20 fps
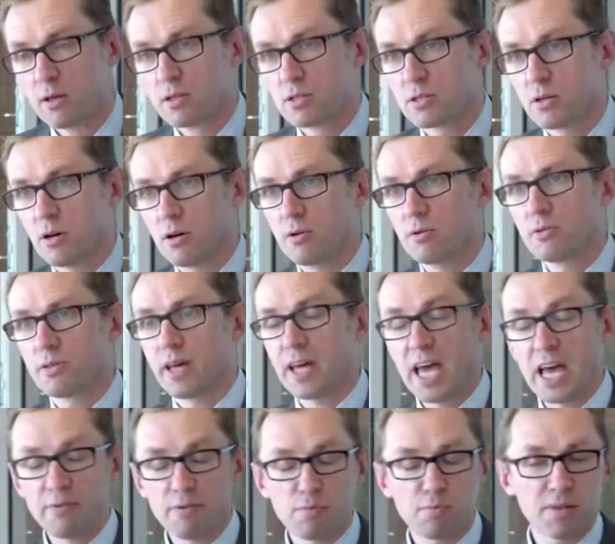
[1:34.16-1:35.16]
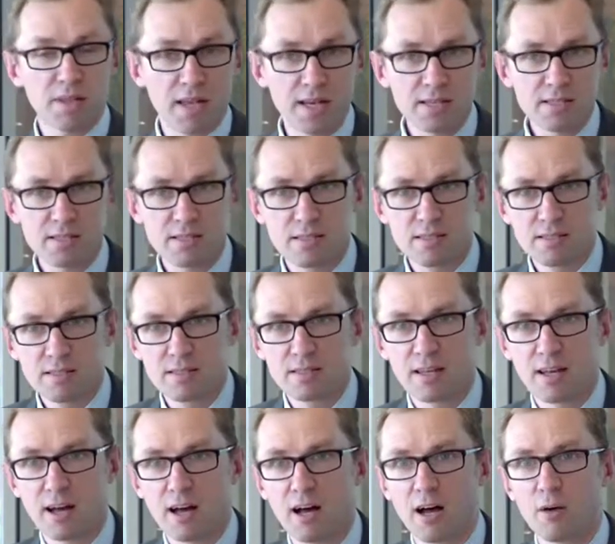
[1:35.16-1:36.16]
So they have a place.
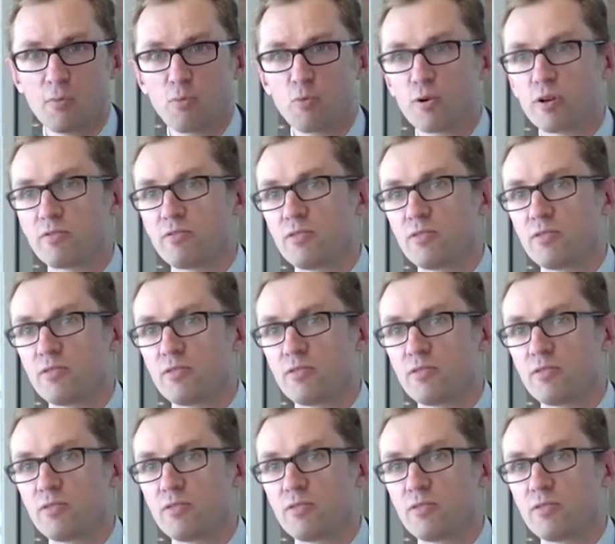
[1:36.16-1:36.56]
We